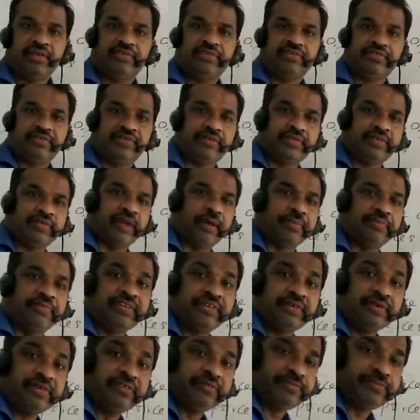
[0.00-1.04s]

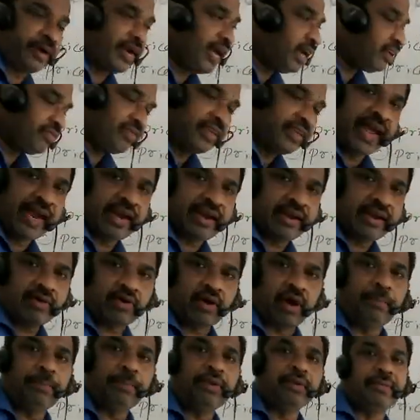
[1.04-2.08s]
substitutes products and
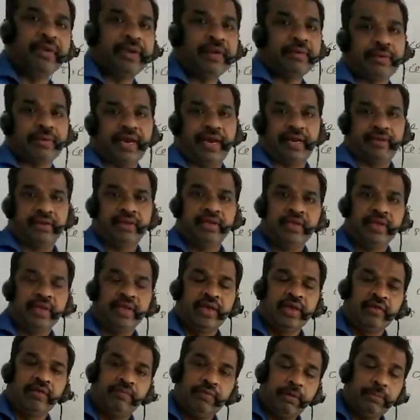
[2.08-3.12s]
complement product.
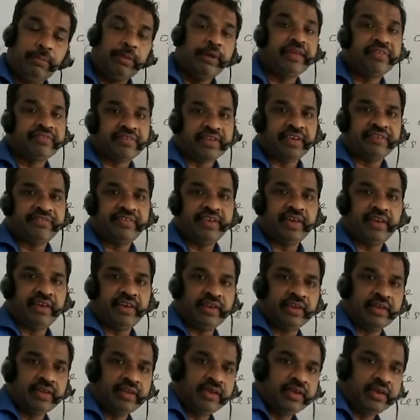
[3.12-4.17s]
We'll be
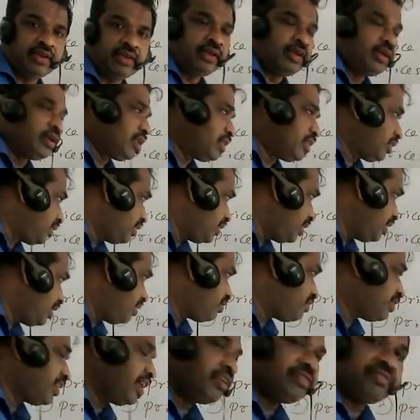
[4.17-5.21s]
discussing
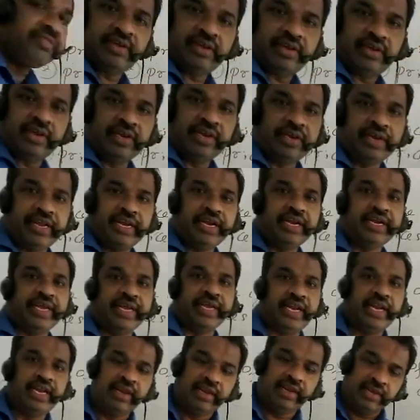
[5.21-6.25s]
these things in
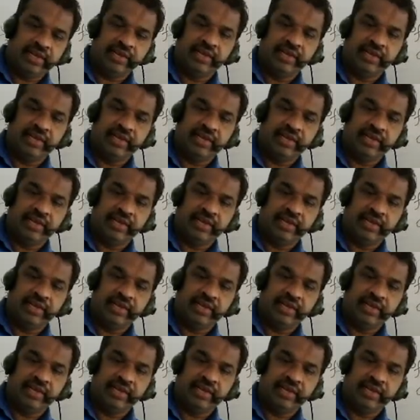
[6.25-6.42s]
detail